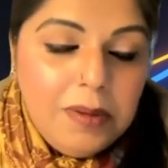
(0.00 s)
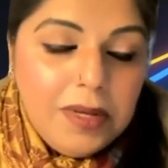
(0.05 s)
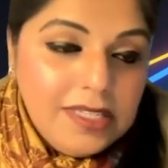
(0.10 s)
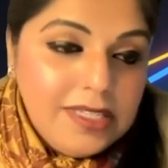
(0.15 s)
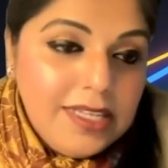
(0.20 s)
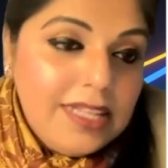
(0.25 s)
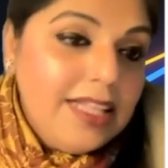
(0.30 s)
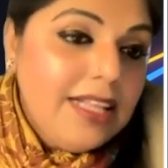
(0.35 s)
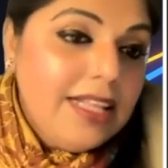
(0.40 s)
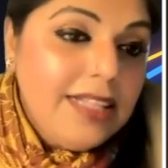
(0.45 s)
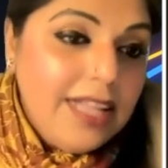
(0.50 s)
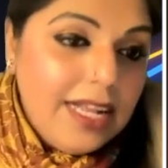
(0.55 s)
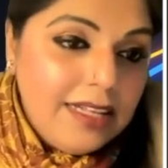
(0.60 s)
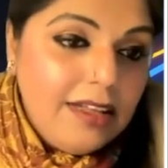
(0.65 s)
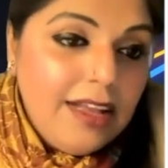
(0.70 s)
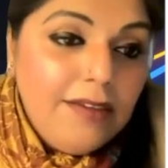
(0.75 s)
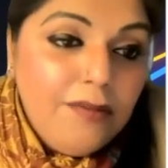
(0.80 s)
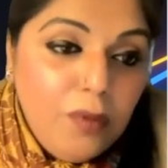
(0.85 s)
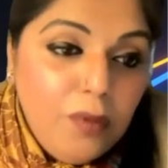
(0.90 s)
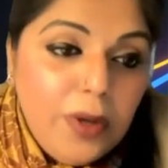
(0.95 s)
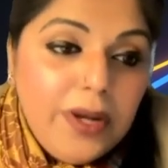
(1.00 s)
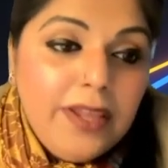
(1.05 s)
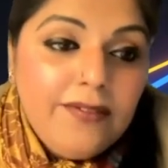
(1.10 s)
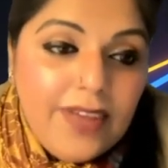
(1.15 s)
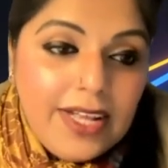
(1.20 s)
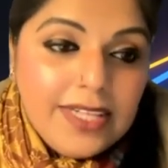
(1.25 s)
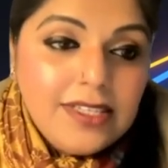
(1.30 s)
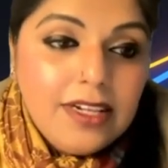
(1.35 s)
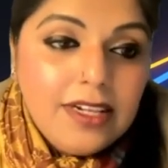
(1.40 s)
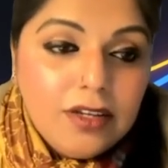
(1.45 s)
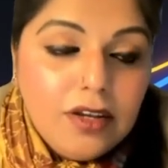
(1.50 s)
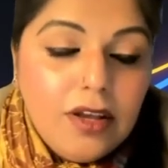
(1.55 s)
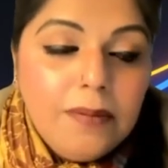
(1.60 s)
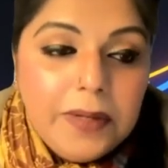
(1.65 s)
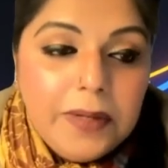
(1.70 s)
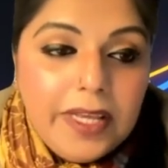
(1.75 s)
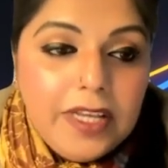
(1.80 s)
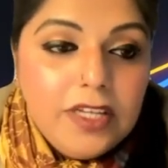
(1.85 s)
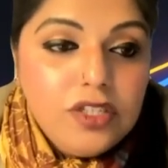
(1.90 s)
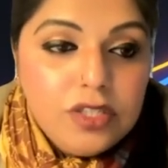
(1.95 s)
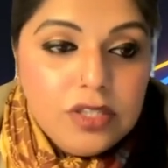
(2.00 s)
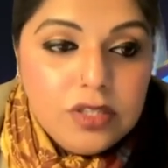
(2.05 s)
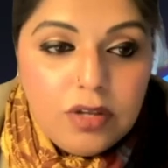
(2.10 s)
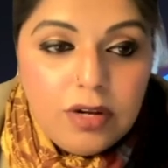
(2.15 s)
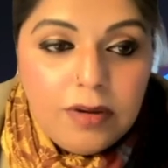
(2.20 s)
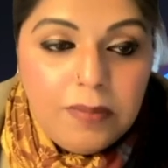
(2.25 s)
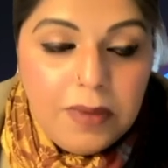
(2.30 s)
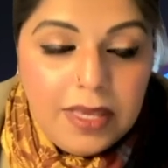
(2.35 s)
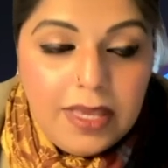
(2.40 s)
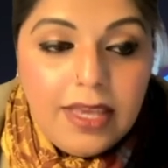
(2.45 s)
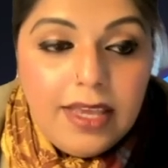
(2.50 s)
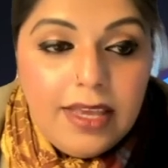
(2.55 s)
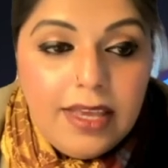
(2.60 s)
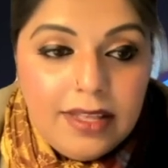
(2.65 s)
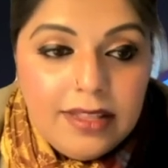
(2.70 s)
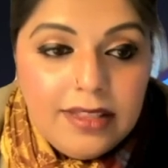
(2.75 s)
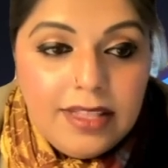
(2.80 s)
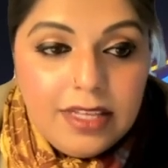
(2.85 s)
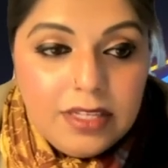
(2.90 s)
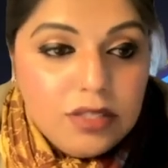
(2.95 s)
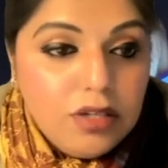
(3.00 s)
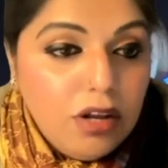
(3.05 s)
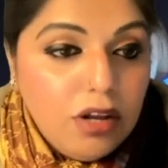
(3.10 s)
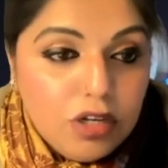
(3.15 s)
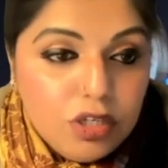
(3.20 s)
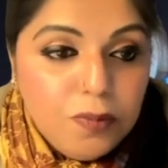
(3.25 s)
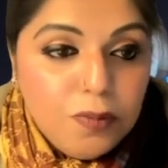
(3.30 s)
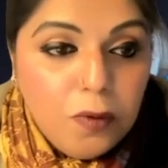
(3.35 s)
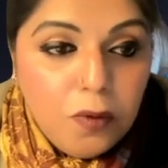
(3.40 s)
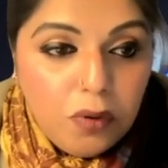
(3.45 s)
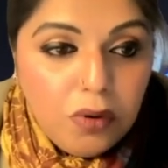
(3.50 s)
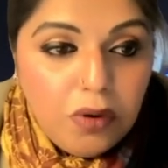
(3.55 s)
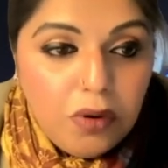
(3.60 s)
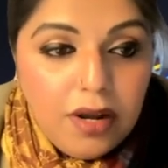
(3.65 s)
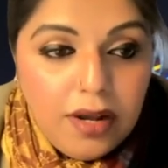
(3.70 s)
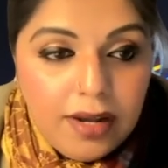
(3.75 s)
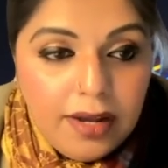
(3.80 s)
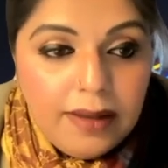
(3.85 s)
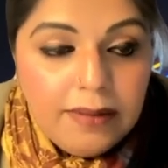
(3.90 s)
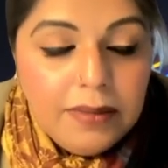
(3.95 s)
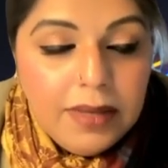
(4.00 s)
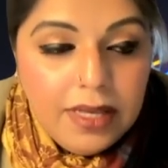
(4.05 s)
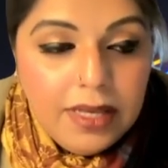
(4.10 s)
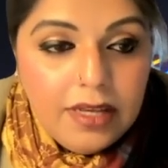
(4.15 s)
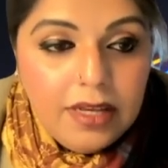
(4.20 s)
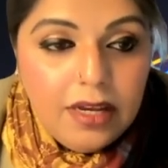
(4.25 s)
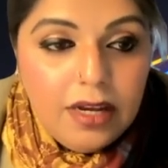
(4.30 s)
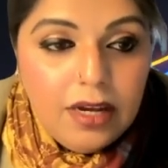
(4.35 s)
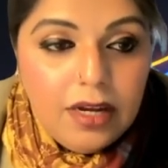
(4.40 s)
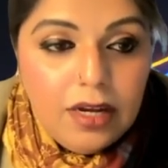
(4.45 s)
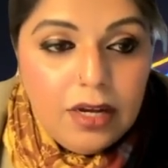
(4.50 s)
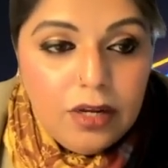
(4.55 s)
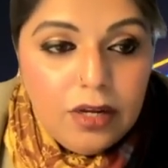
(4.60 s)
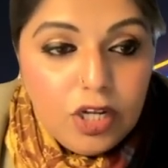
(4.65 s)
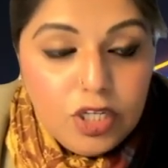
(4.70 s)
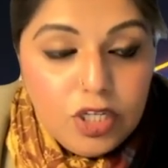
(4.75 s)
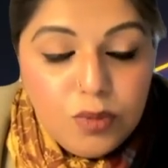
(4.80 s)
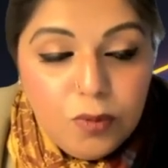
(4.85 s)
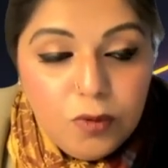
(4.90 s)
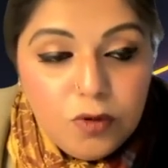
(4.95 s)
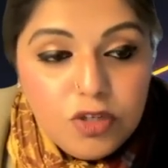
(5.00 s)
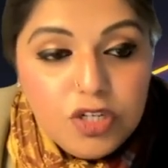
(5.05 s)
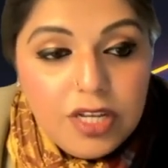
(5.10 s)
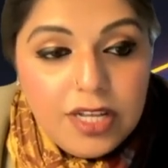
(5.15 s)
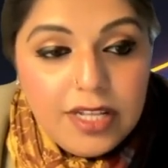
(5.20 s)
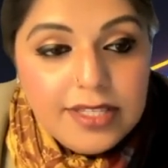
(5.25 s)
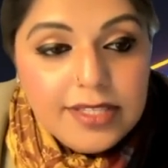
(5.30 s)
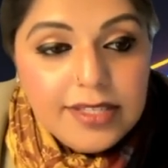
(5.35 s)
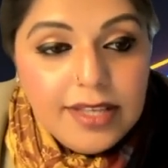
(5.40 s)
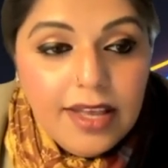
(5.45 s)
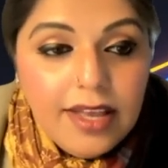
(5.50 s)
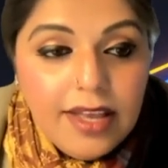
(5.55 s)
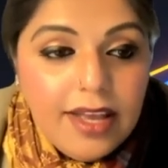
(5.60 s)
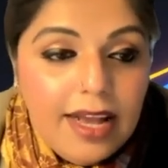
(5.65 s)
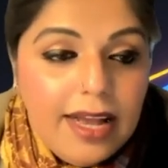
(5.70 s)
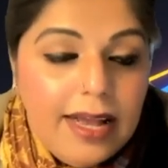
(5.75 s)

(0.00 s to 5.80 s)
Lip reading: because I think that avoiding vascular complications is going to be key in these large bore sheets.